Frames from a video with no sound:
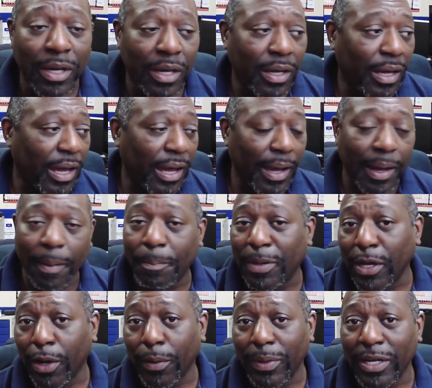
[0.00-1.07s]

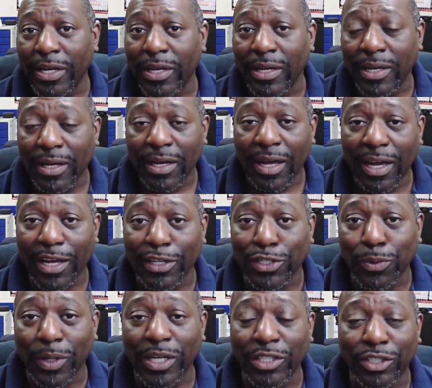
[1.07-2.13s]
PoE
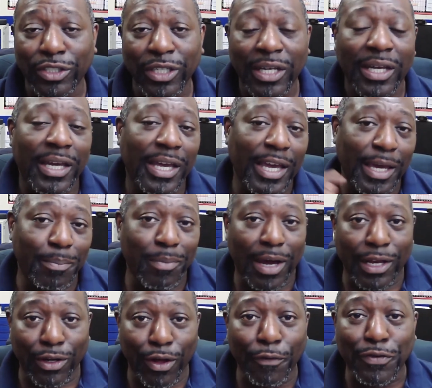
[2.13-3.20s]
switch in my
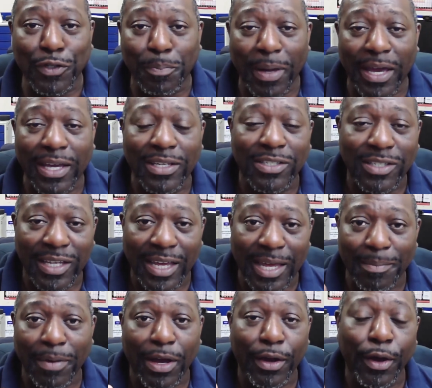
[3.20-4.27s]
loft space in my
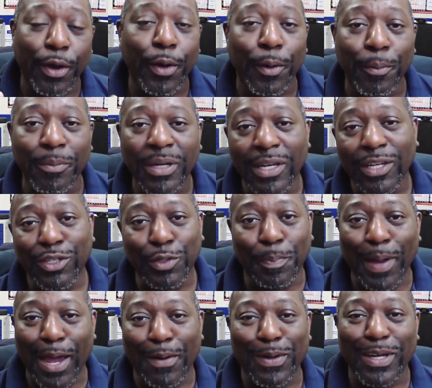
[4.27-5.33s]
home to
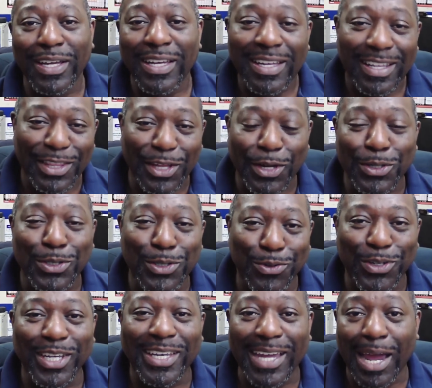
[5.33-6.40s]
power those 3
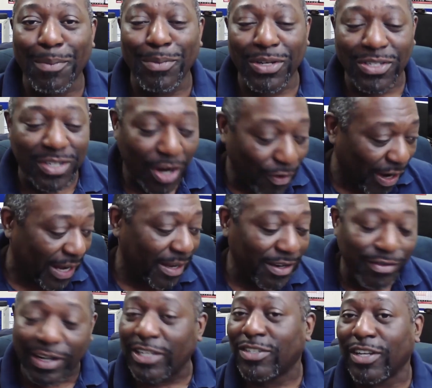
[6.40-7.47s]
cameras. All right, great
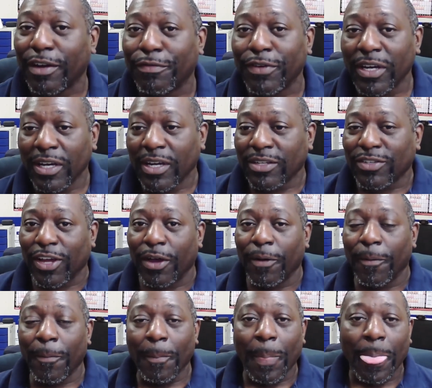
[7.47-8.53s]
stuff. So
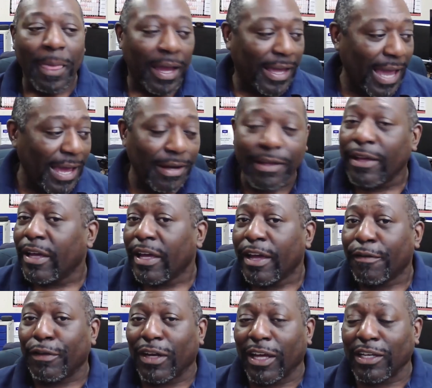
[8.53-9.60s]
again, if you
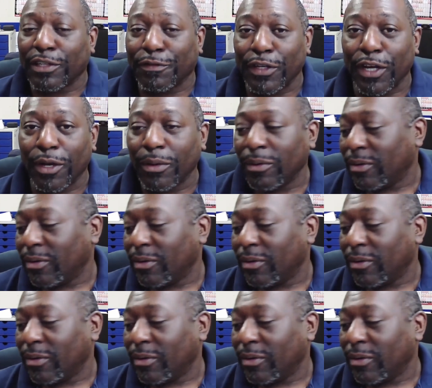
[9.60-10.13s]
like this video,